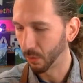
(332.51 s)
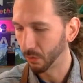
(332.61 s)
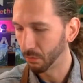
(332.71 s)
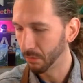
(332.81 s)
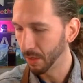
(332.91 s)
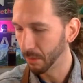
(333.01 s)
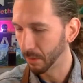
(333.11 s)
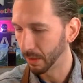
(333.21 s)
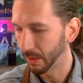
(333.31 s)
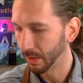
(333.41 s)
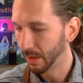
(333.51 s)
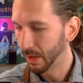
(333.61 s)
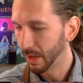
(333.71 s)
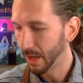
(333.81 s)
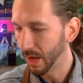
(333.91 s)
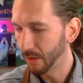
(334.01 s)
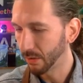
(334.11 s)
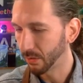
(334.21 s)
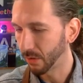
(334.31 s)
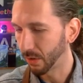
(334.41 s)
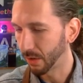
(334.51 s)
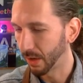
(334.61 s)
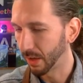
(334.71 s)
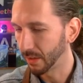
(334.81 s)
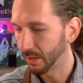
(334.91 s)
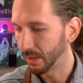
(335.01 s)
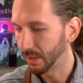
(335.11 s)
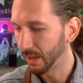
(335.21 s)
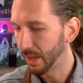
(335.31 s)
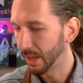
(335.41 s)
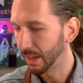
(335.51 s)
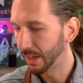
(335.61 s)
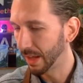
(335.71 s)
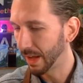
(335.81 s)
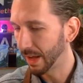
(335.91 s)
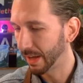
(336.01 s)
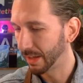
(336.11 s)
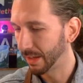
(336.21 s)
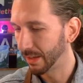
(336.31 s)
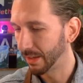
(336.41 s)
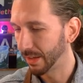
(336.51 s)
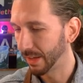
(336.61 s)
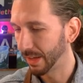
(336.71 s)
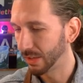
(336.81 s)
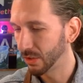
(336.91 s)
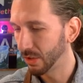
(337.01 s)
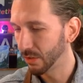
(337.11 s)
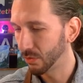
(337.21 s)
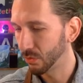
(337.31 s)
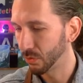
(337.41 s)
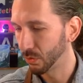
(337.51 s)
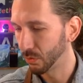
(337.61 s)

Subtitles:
So maybe I'm going to start on the line that I just drew.